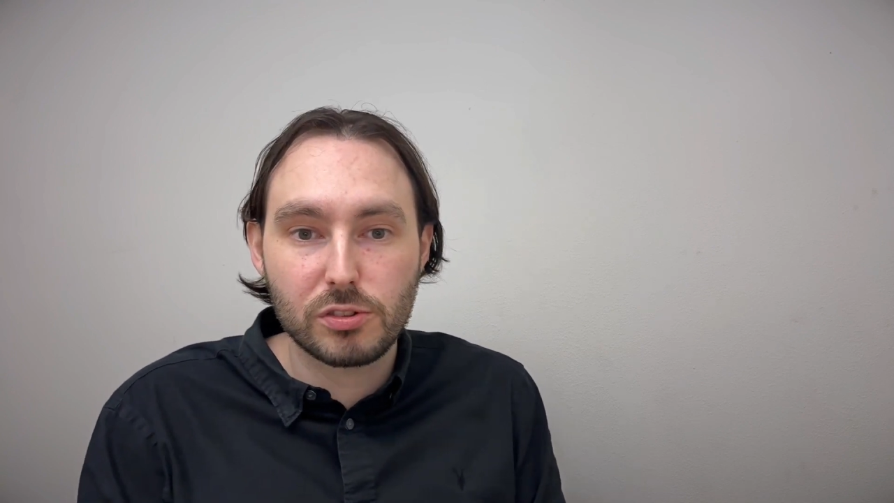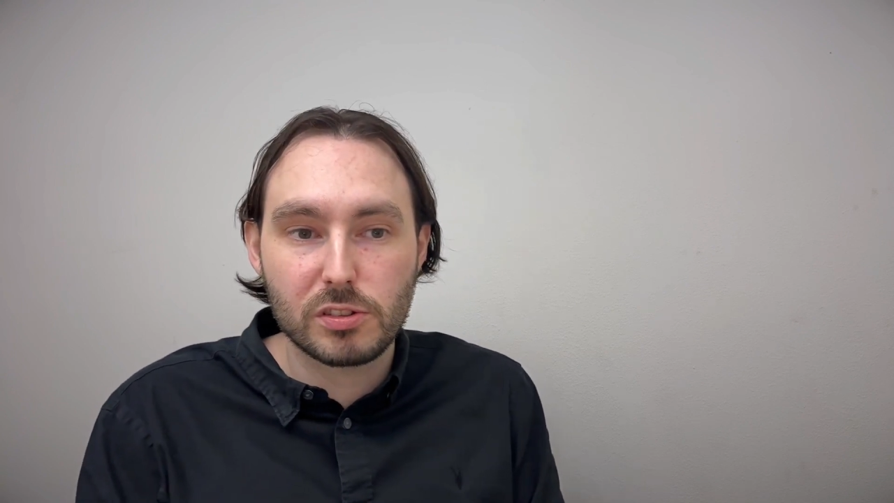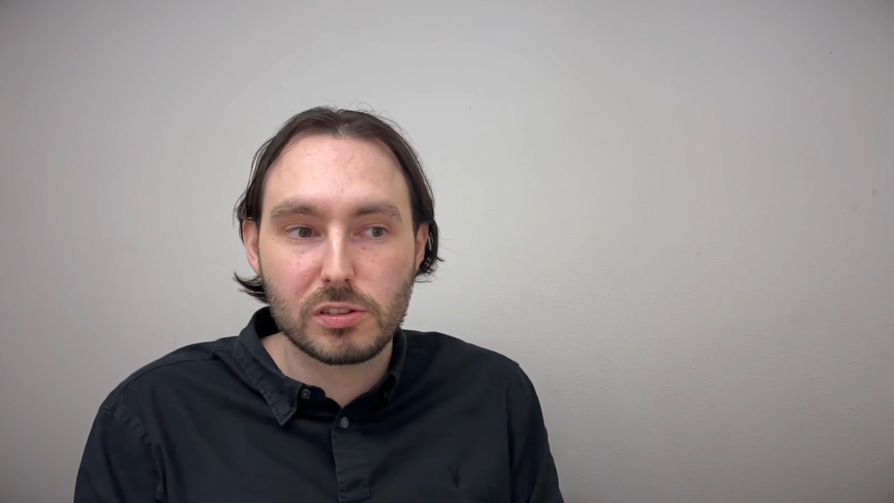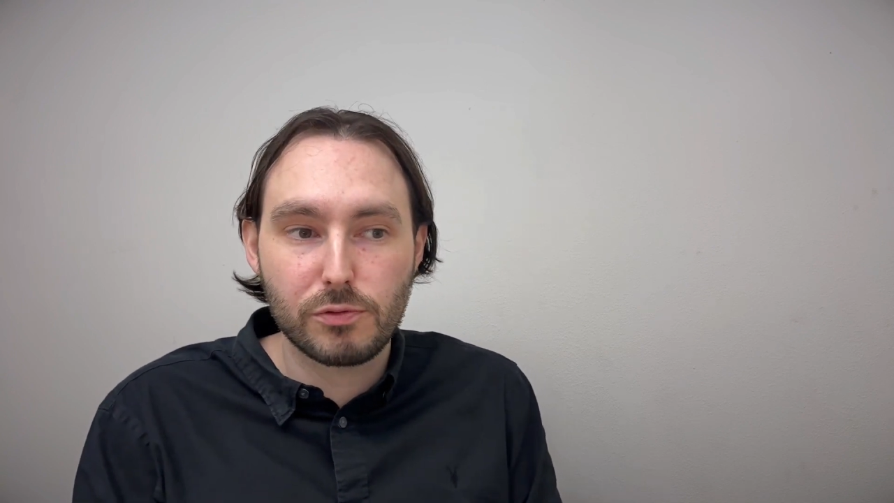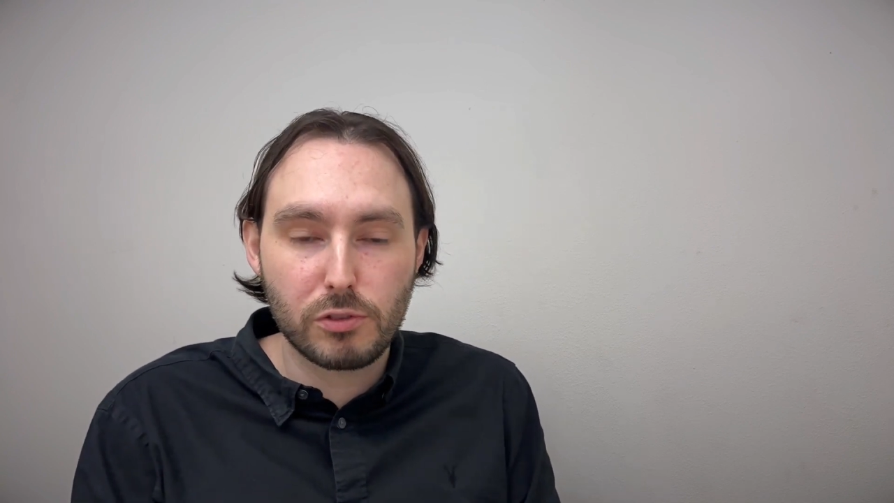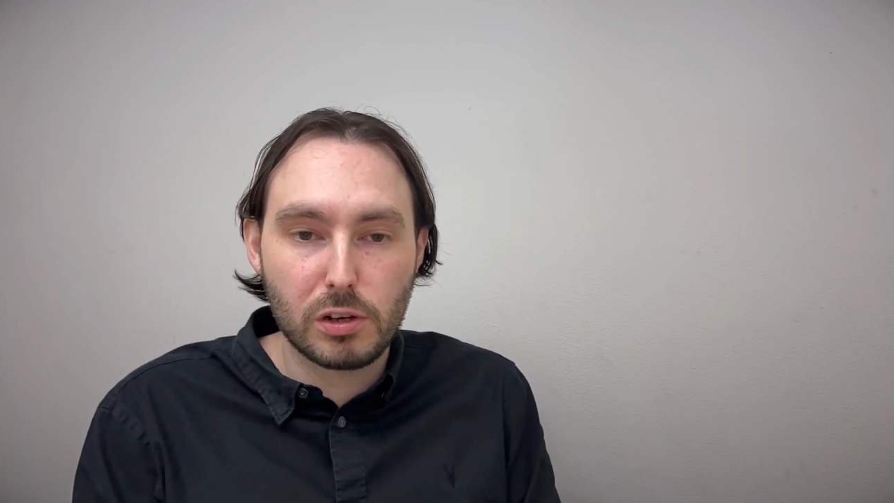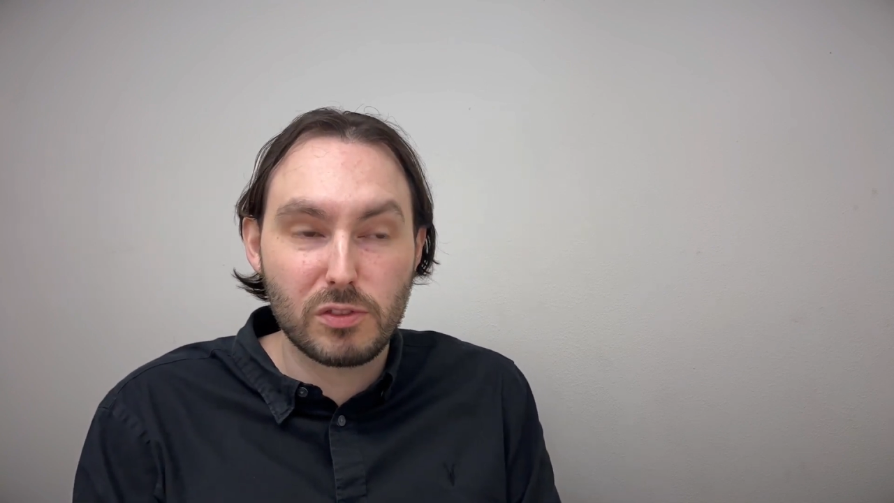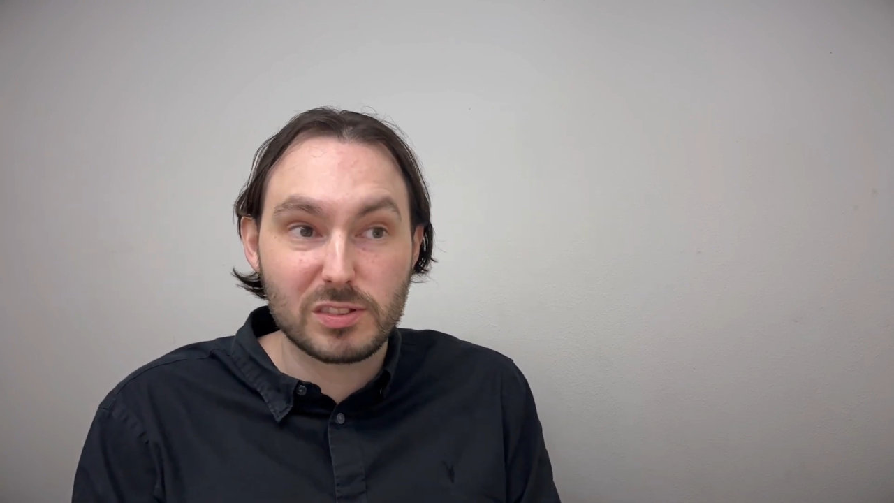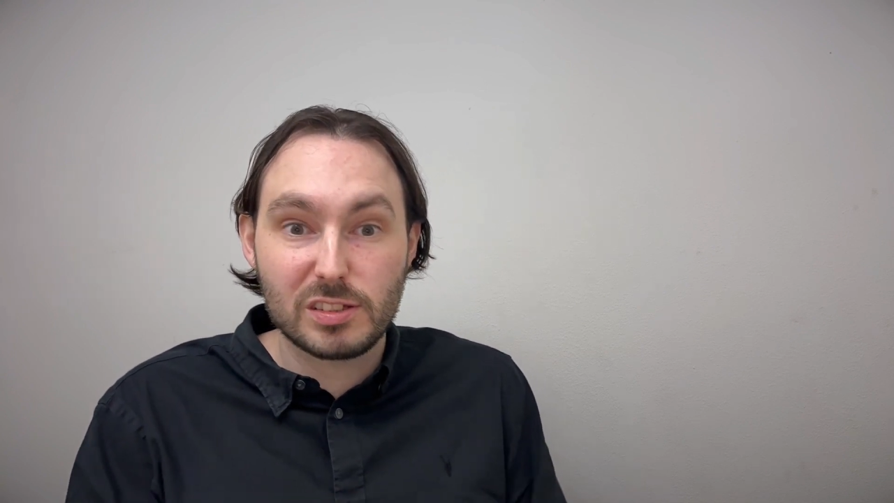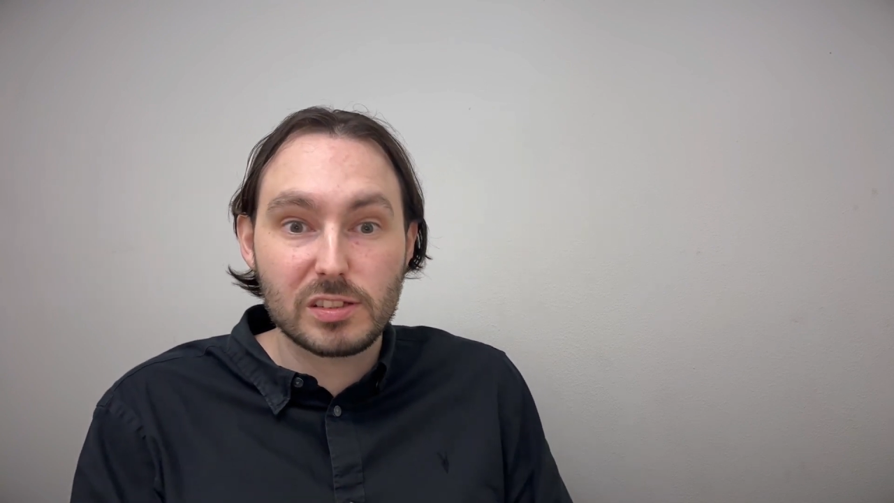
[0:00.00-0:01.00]
that's in front of us
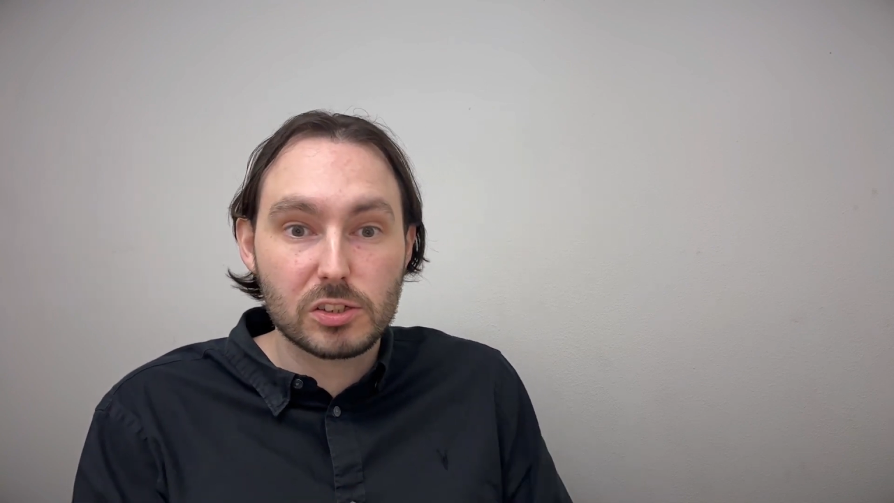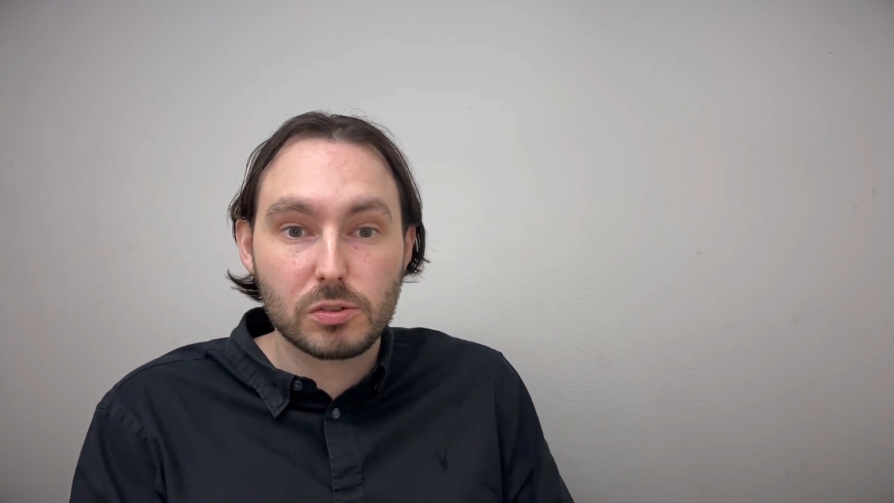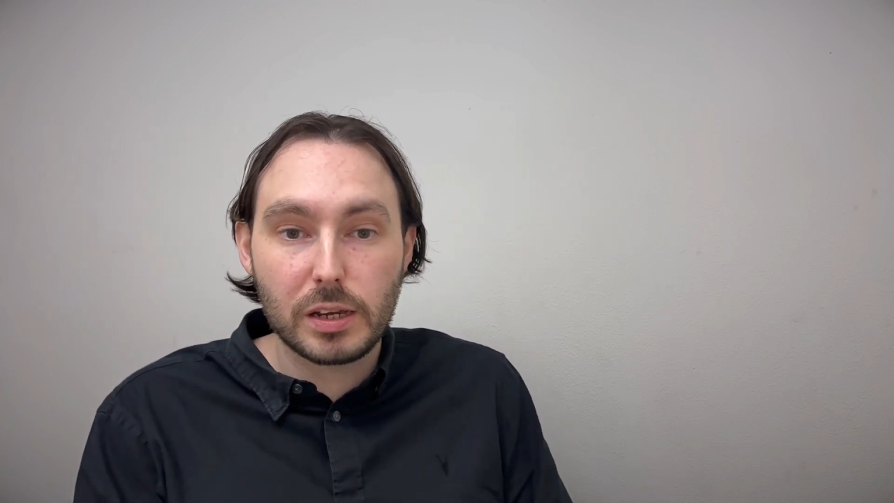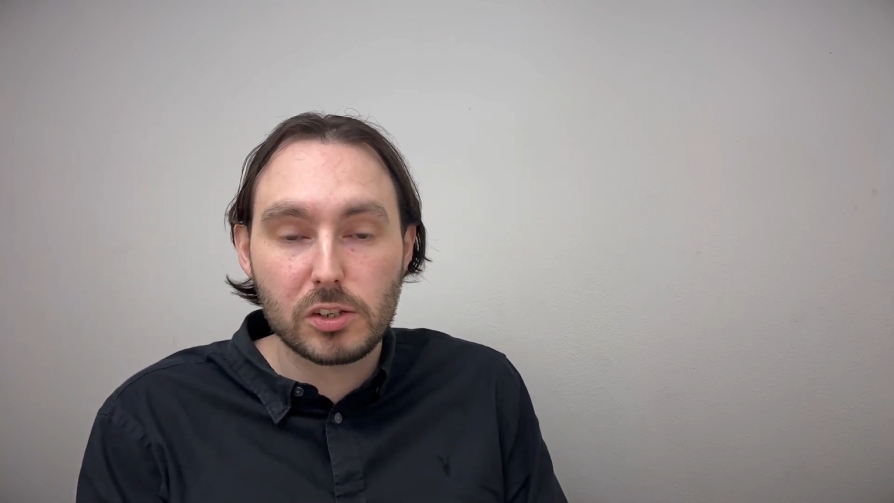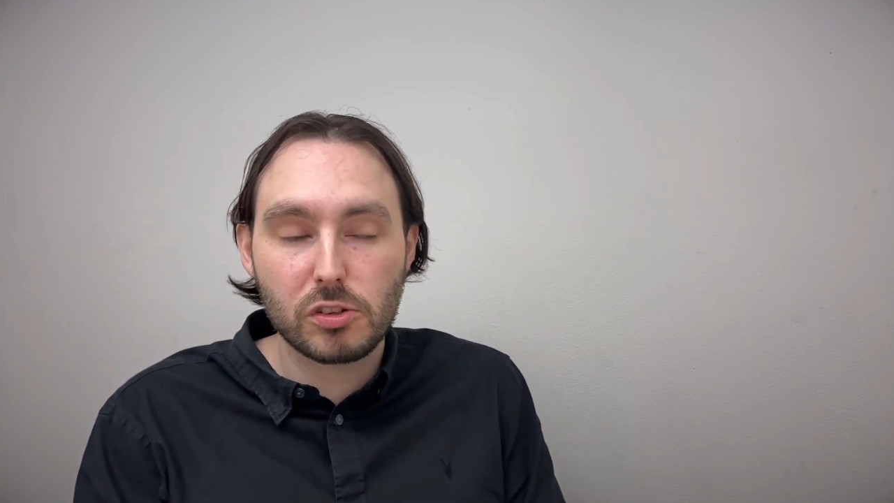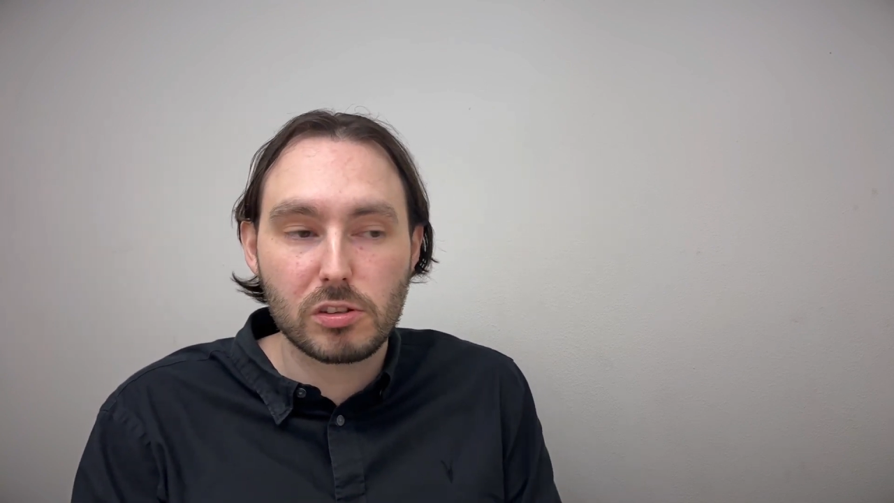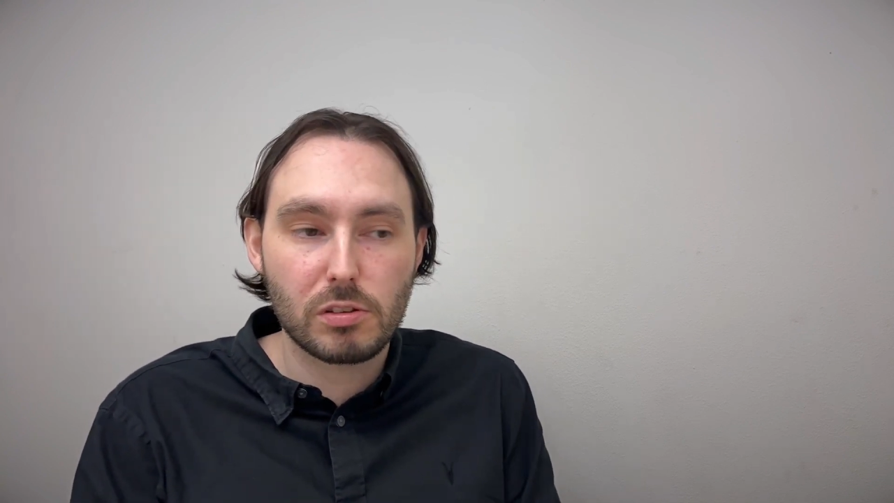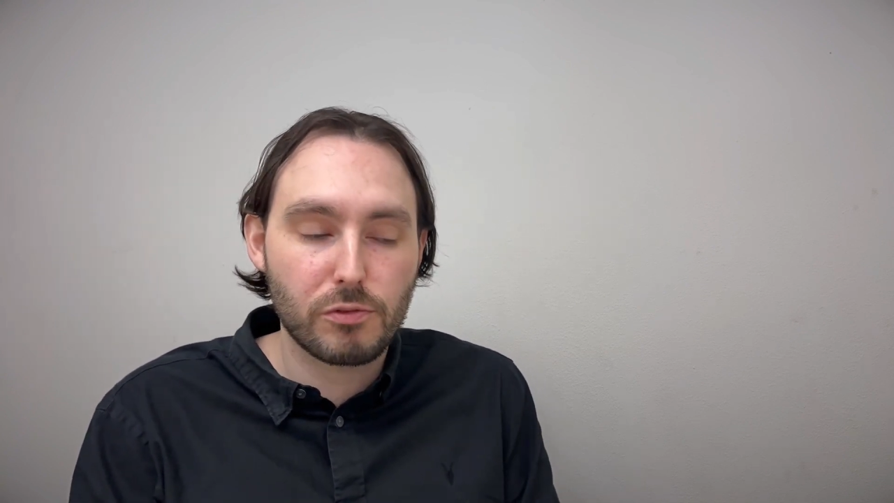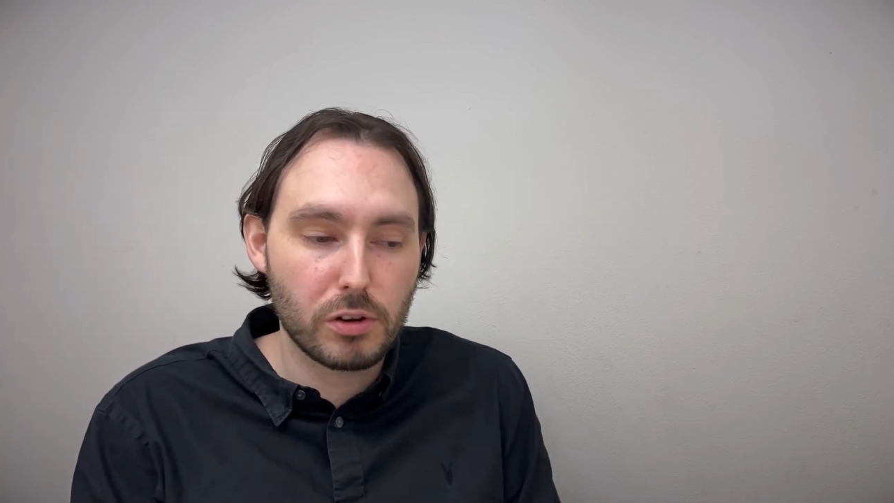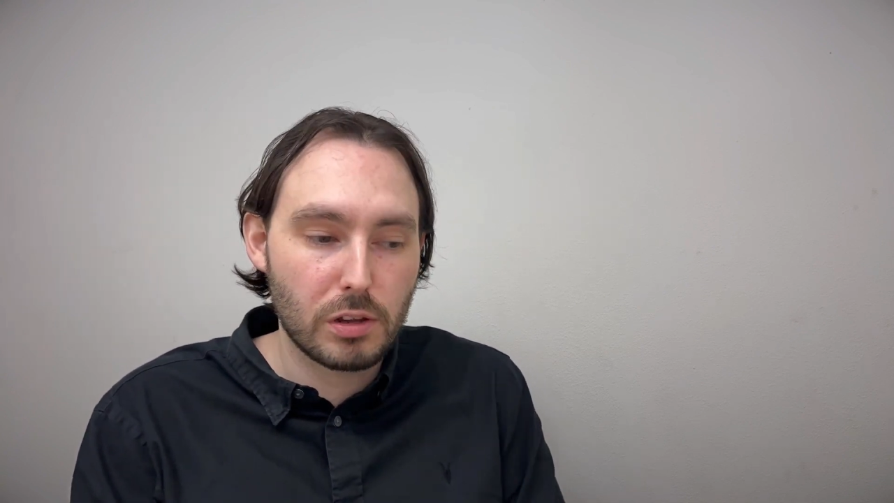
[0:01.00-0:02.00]
and the situation that's in
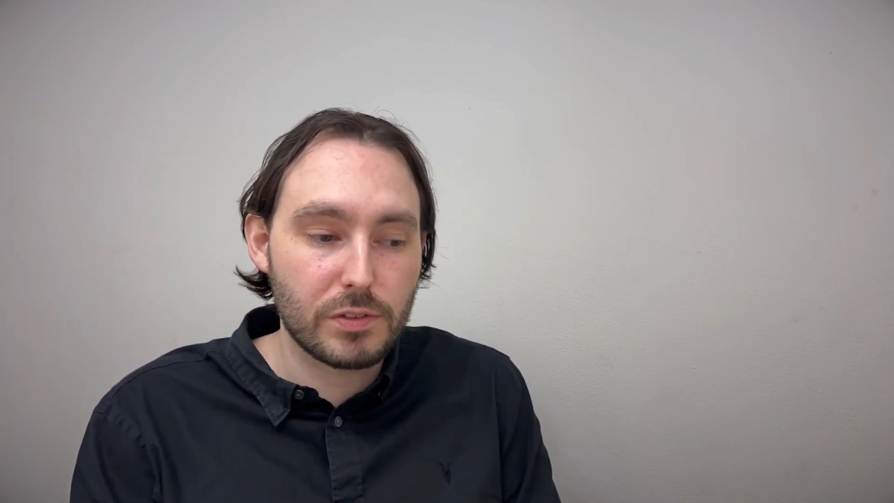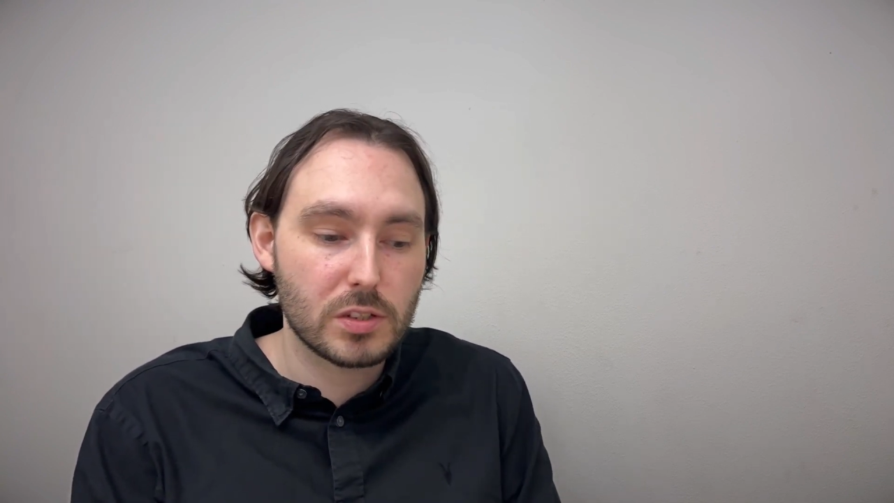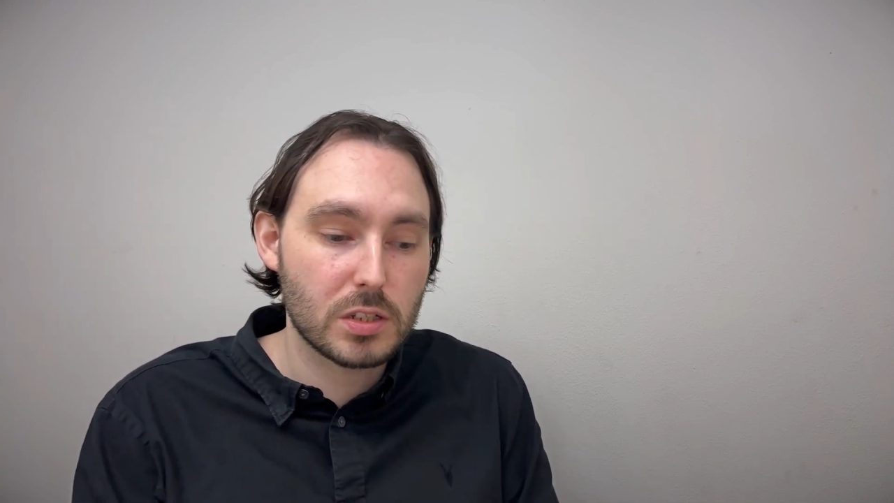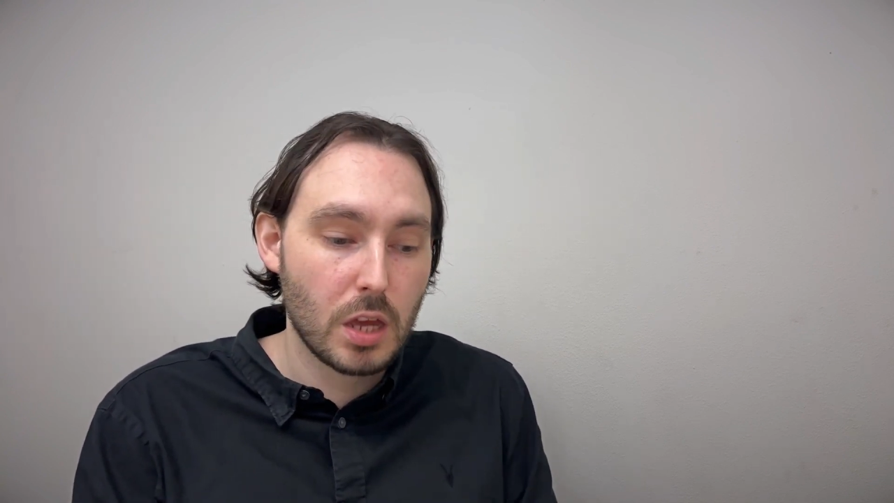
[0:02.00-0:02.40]
front of us.